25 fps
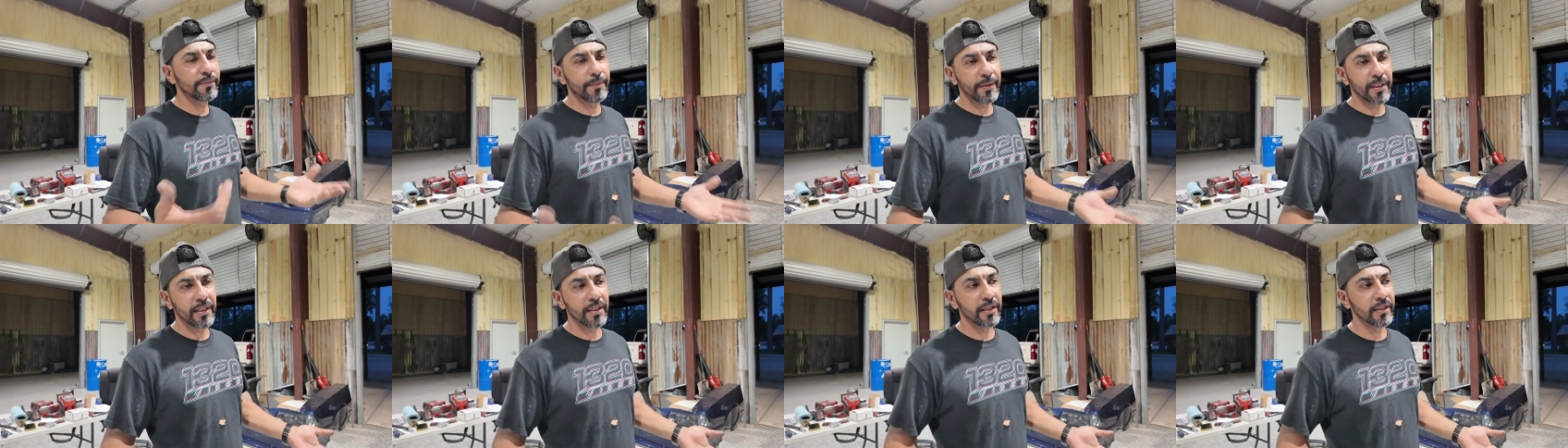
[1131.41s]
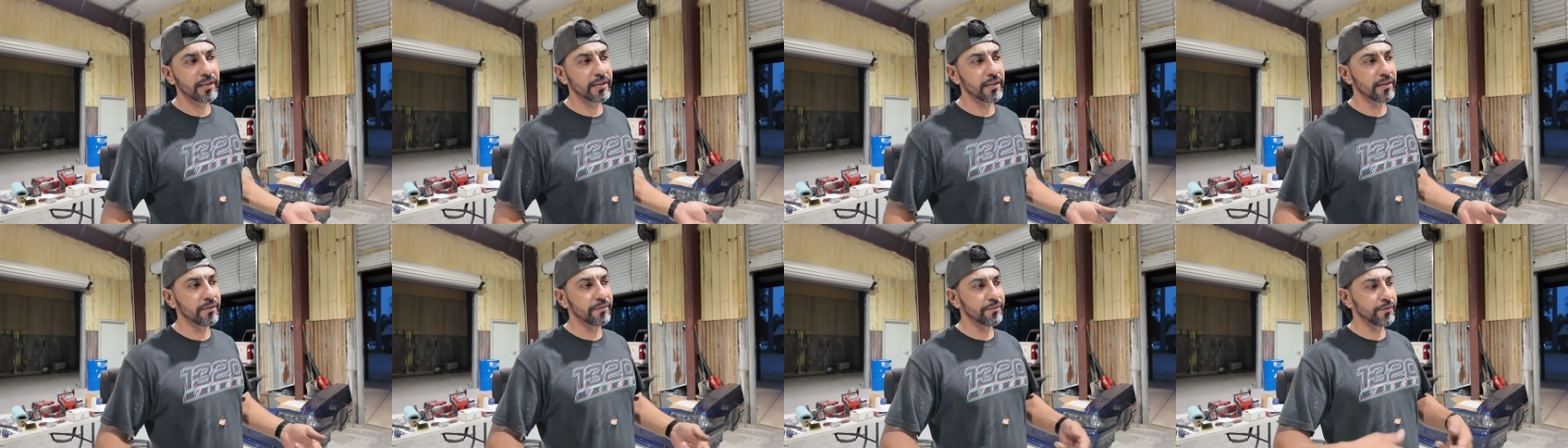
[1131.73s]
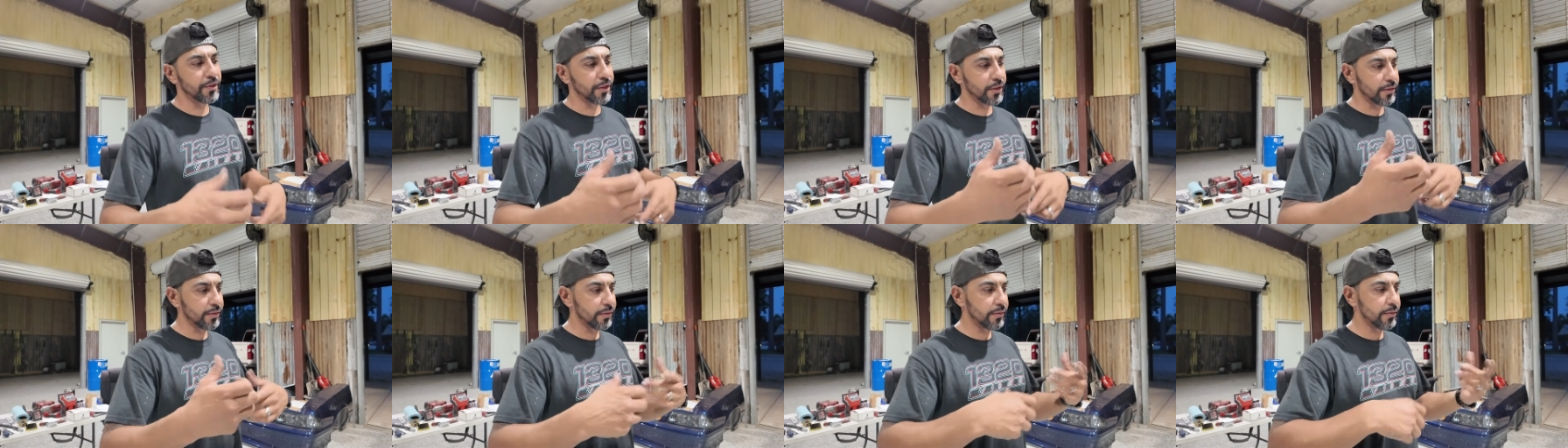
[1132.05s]
because of
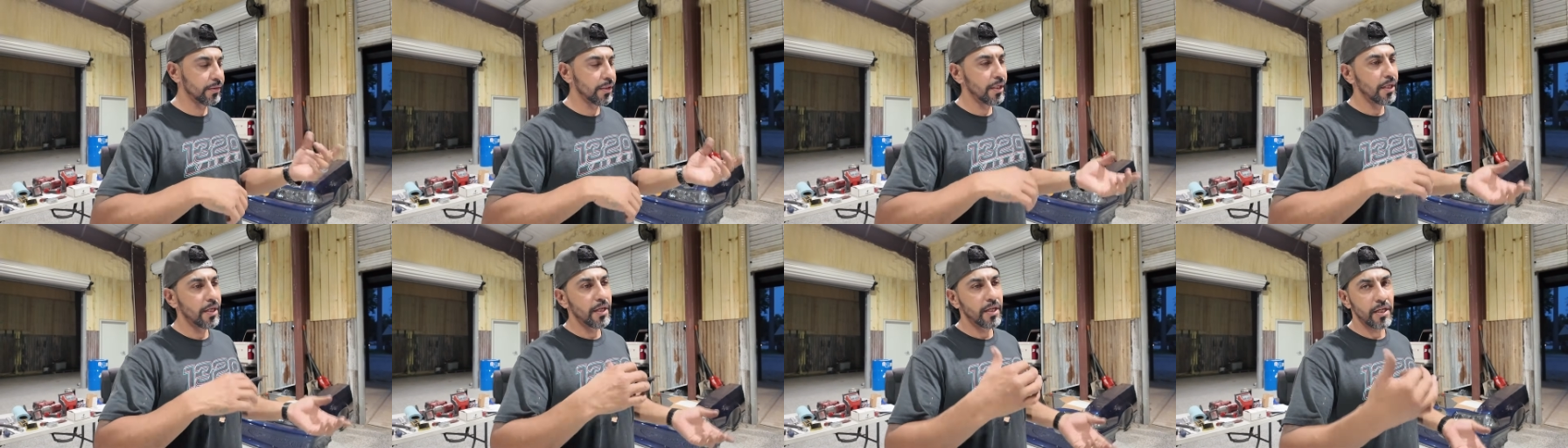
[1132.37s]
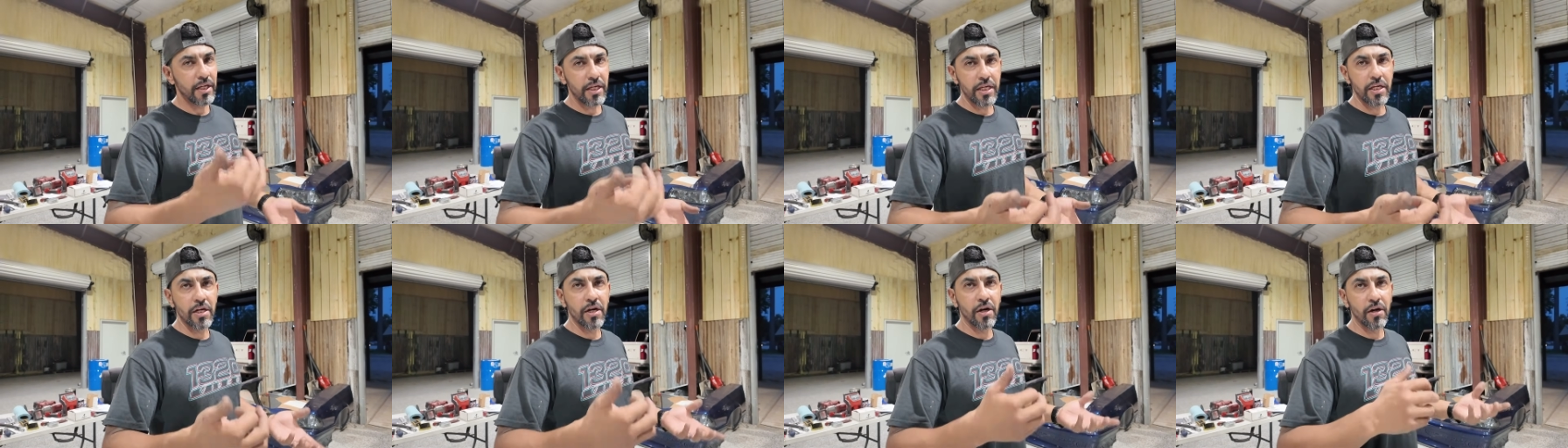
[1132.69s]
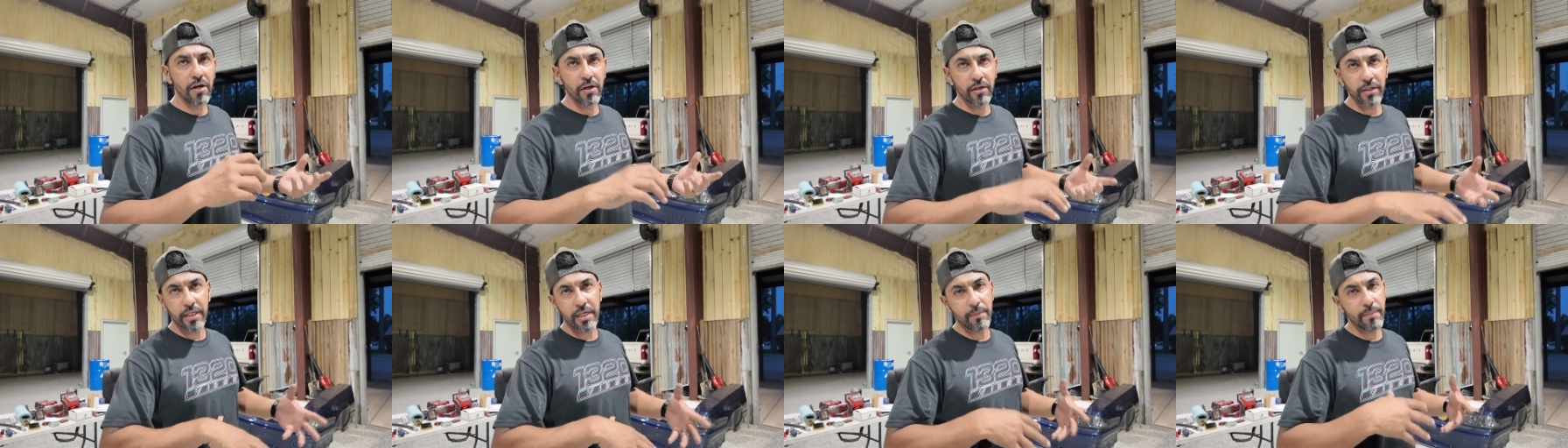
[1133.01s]
just key
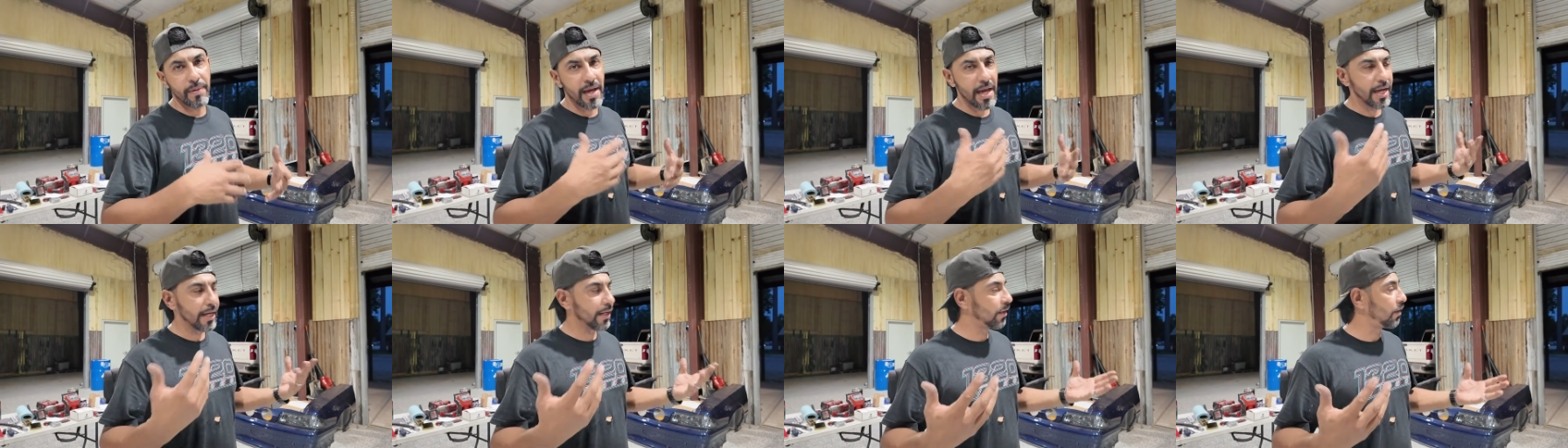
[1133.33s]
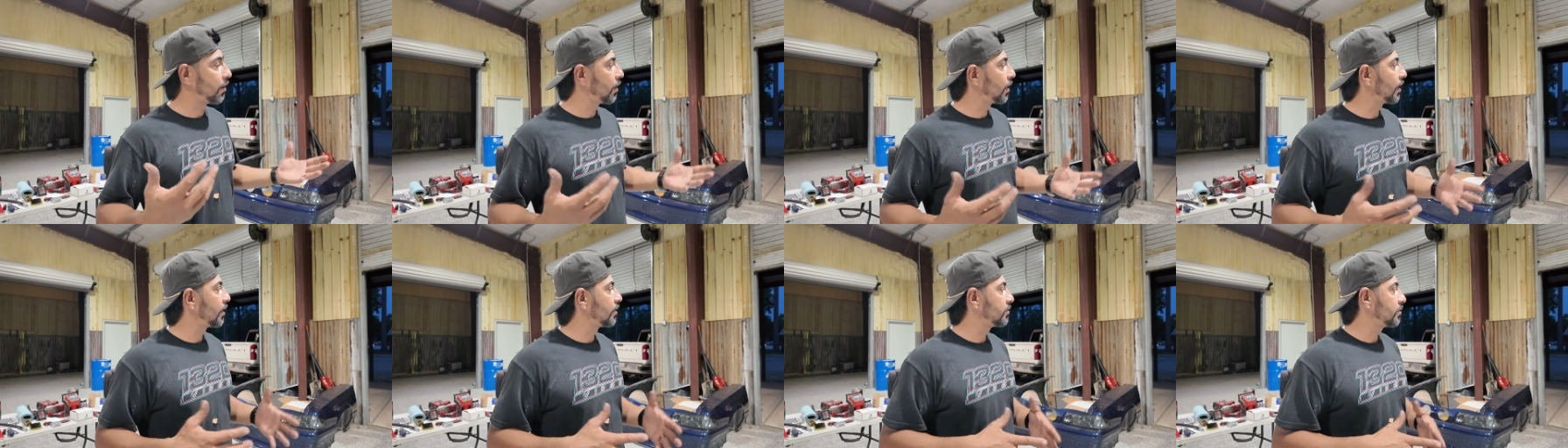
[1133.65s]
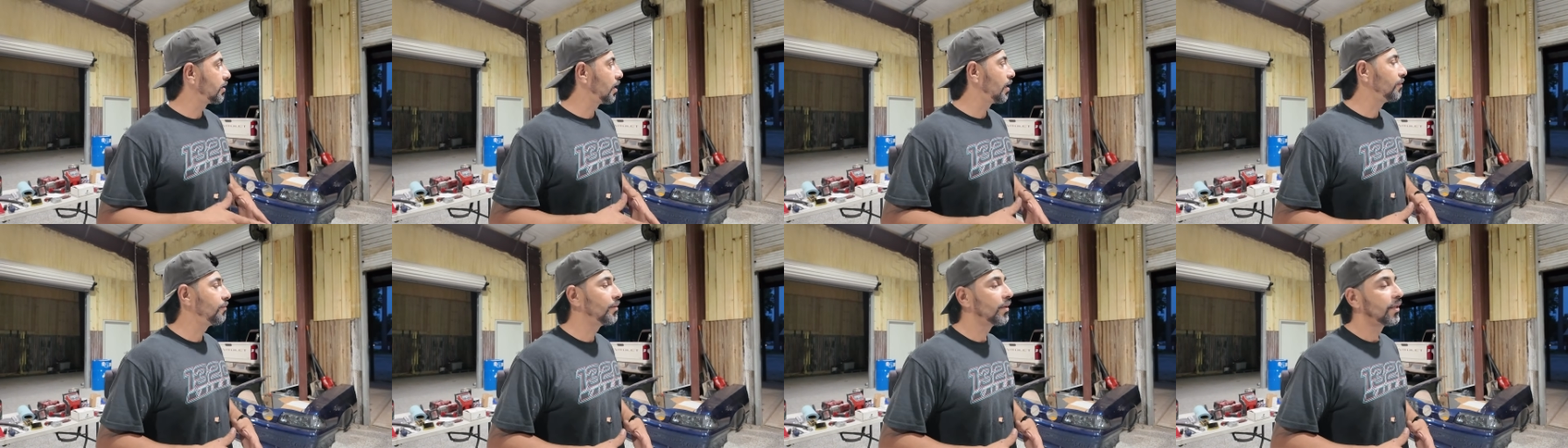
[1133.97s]
on, key back, and all that kind of
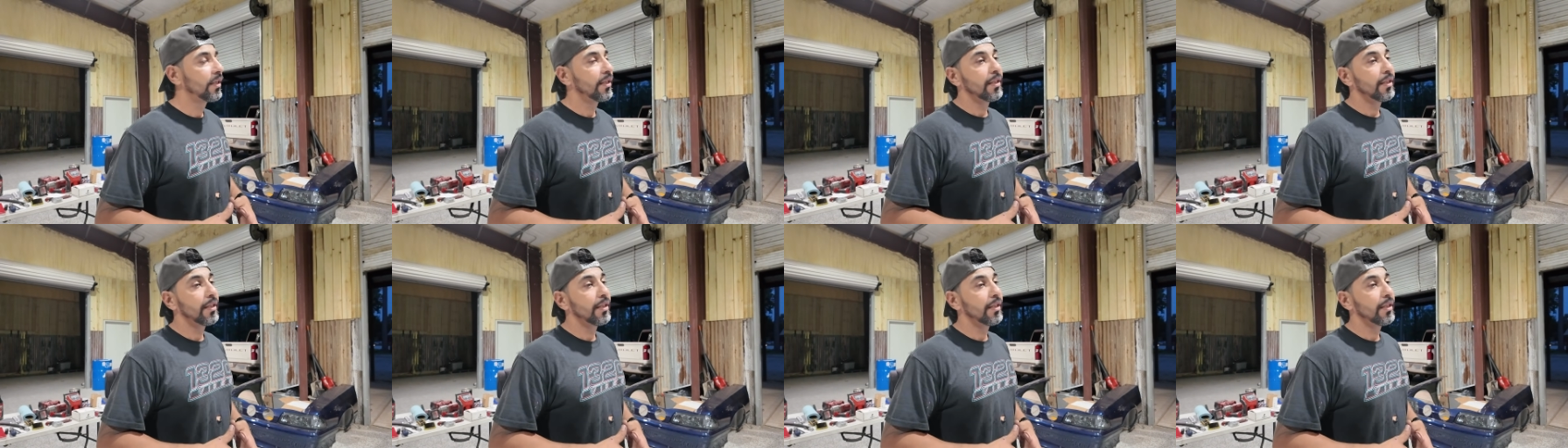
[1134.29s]
stuff.